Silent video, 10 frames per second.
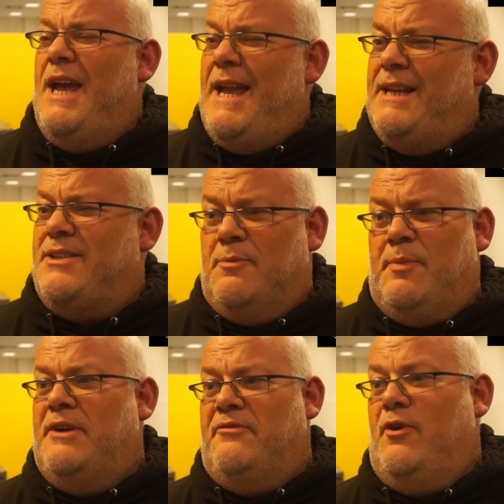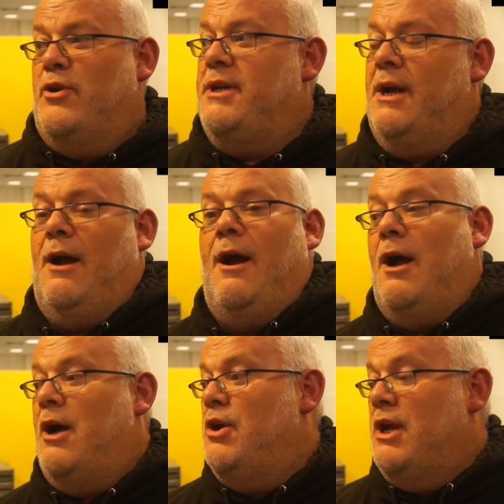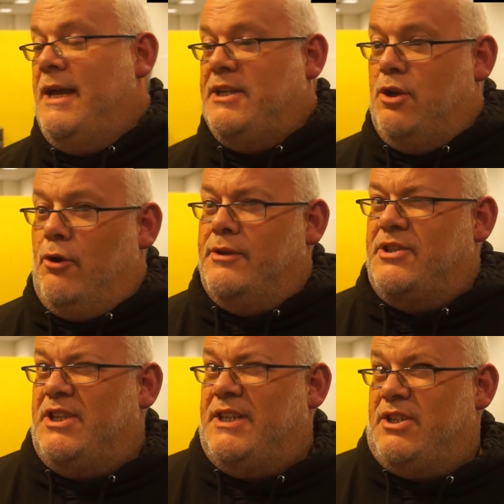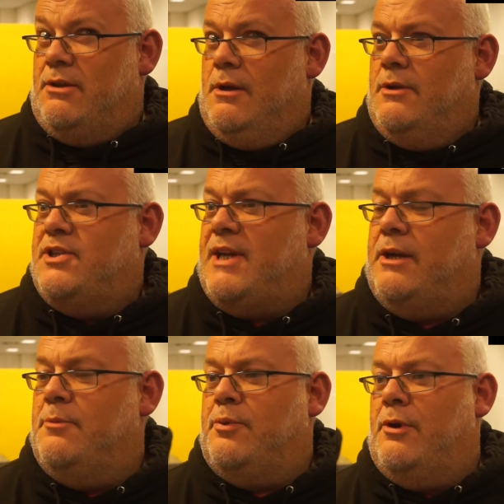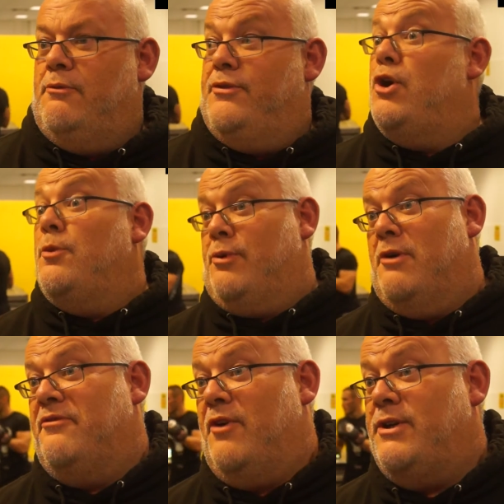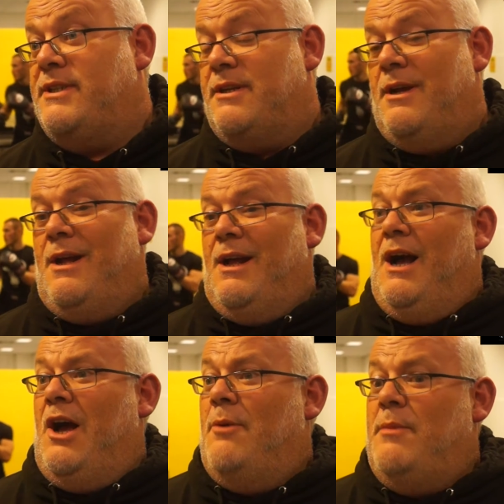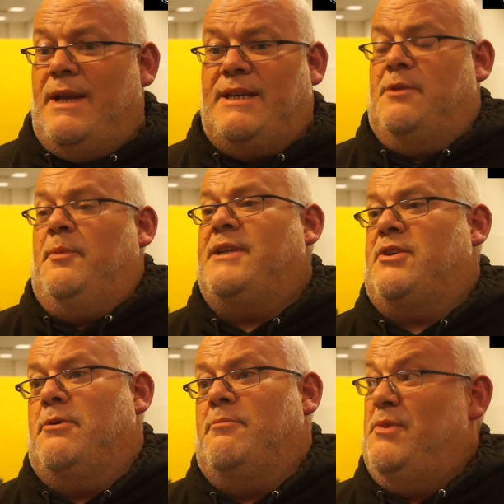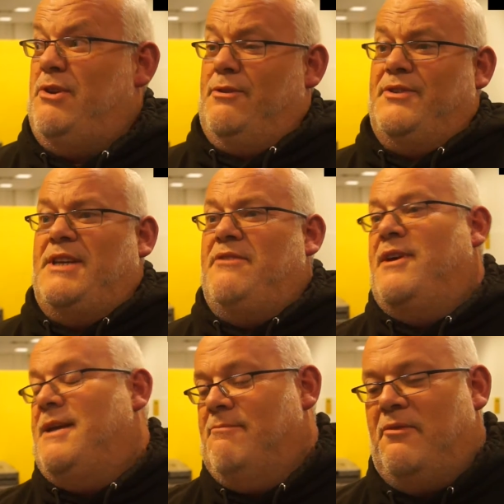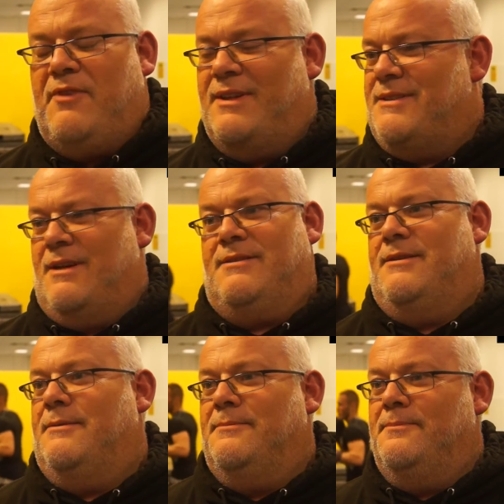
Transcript: It's a big fight. It's Lawrence's third pro fight. It's the big time. You're on TV. Fantastic.